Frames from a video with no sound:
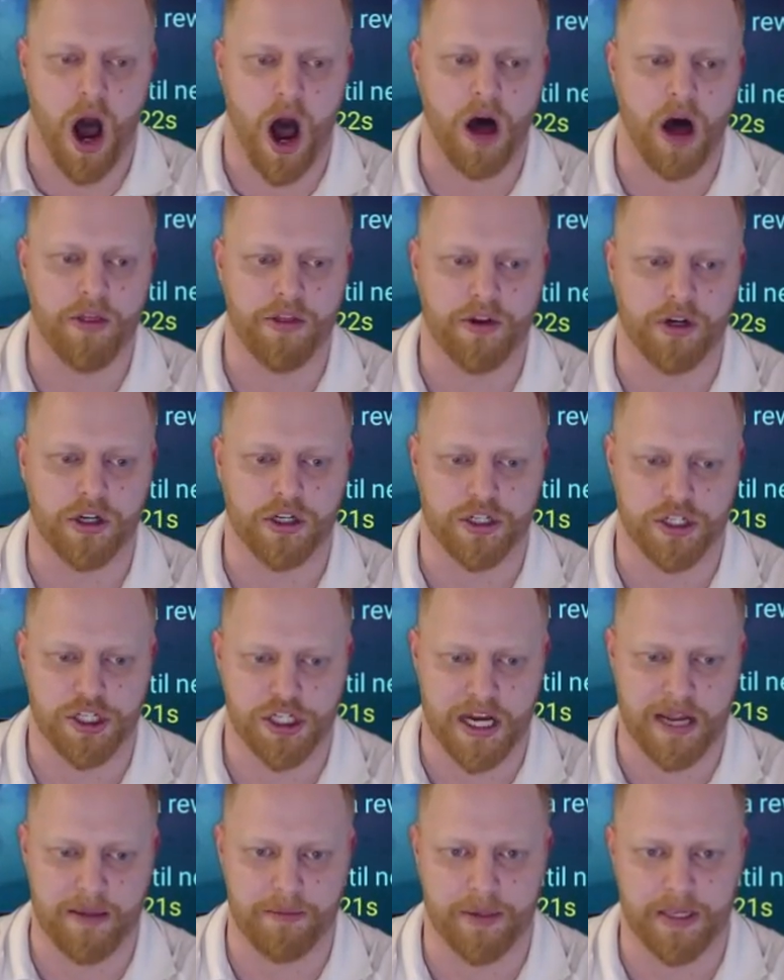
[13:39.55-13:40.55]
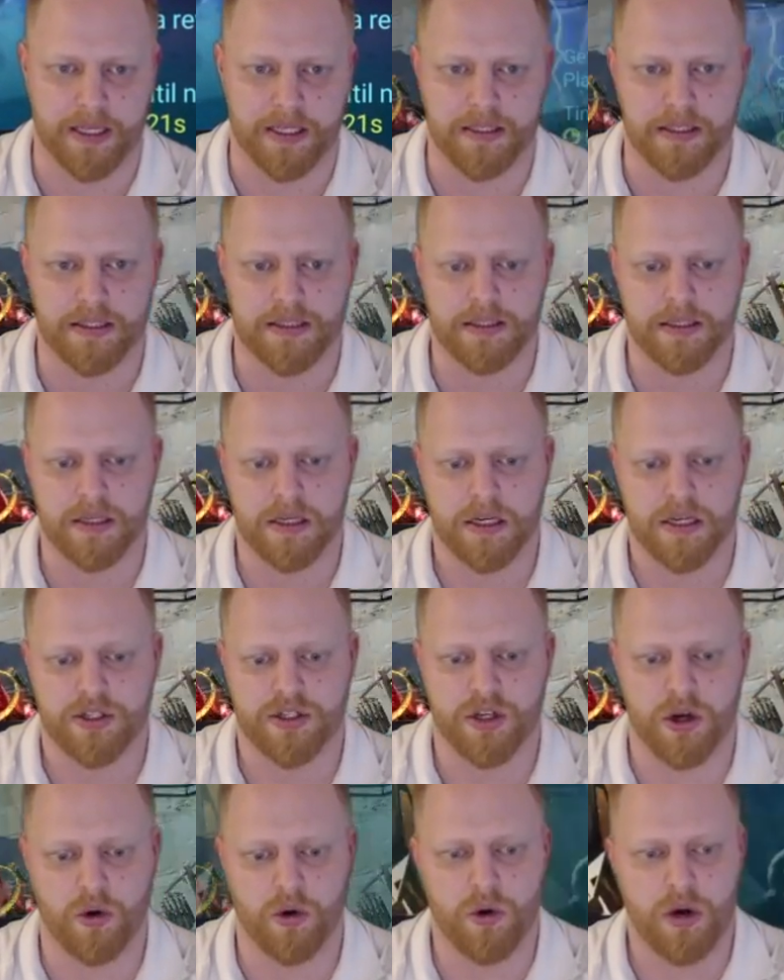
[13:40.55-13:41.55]
other champions.
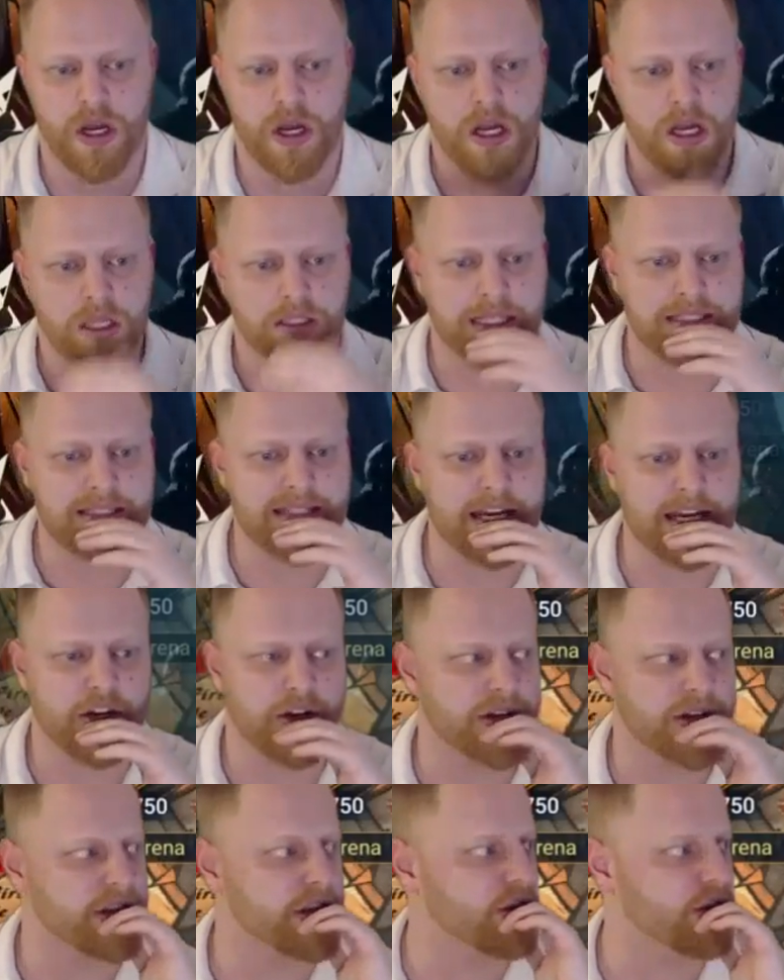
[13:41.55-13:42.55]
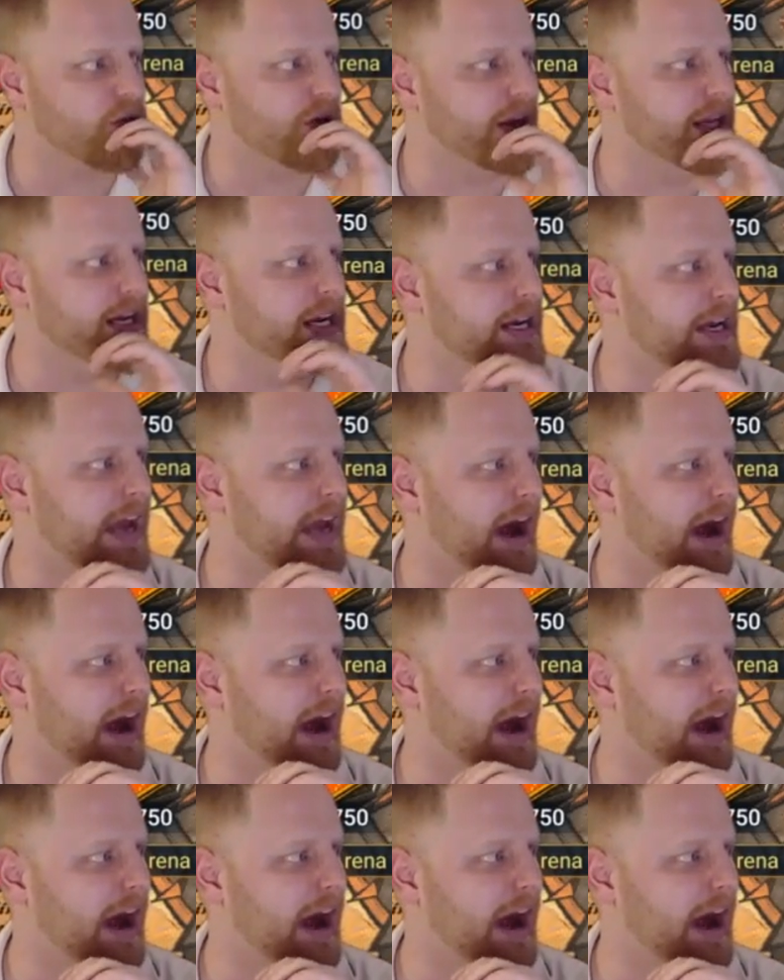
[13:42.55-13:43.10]
So let's take her into the arena.